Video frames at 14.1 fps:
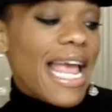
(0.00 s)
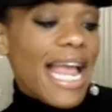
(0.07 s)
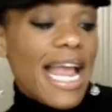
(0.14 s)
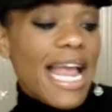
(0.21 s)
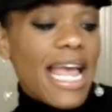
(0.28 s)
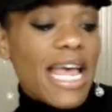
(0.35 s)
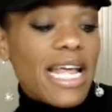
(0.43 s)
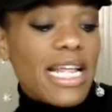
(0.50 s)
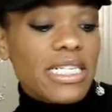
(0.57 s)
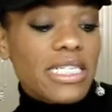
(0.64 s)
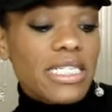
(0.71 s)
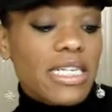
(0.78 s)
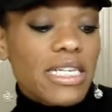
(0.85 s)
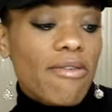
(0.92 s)

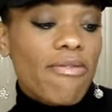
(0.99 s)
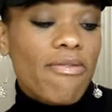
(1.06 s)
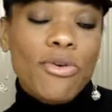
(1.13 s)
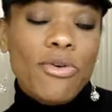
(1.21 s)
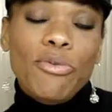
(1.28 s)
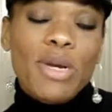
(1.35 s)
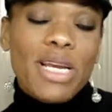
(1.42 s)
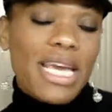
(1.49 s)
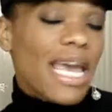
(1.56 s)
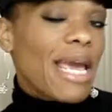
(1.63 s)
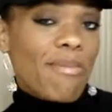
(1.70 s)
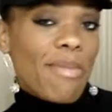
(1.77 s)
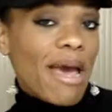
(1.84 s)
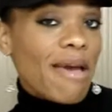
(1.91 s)
and food
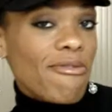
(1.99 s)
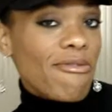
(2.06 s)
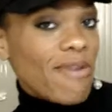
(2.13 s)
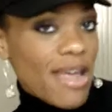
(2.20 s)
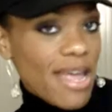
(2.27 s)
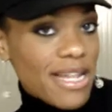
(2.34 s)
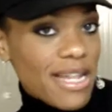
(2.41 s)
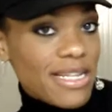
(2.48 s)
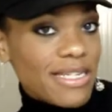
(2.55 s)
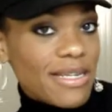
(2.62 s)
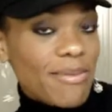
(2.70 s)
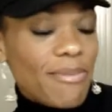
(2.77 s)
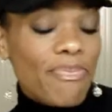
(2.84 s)
became my friend.